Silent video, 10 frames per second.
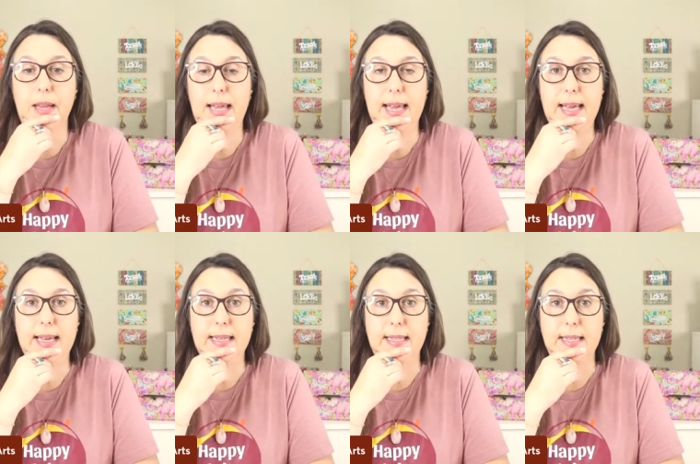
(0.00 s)

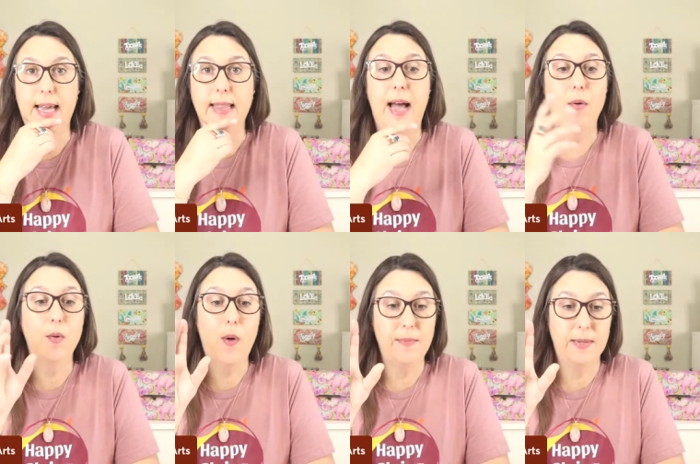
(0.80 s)
is in
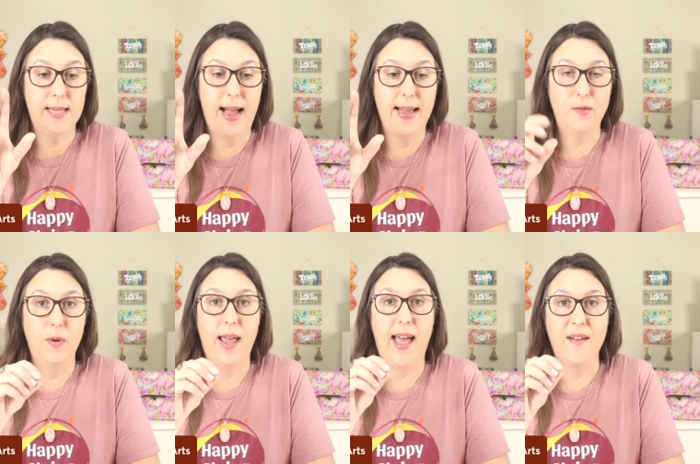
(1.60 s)
our website
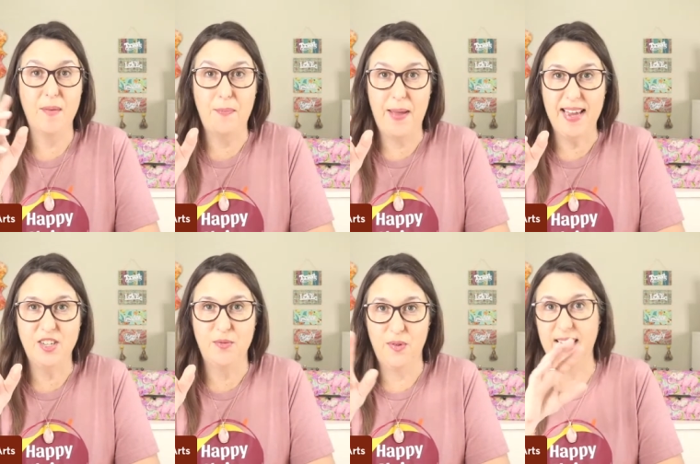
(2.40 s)
we have a page
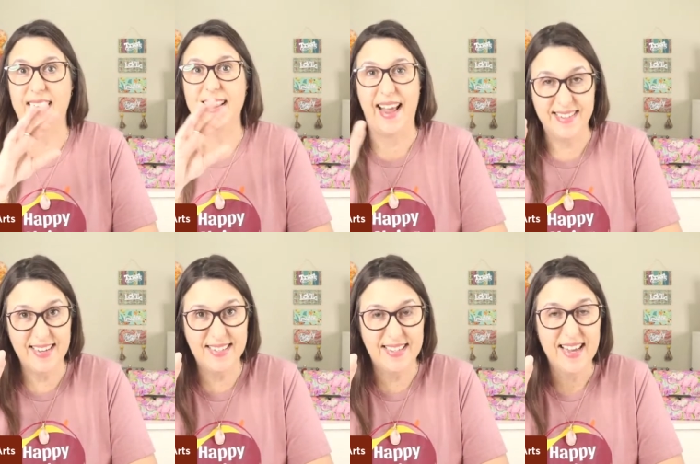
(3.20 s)
for the classes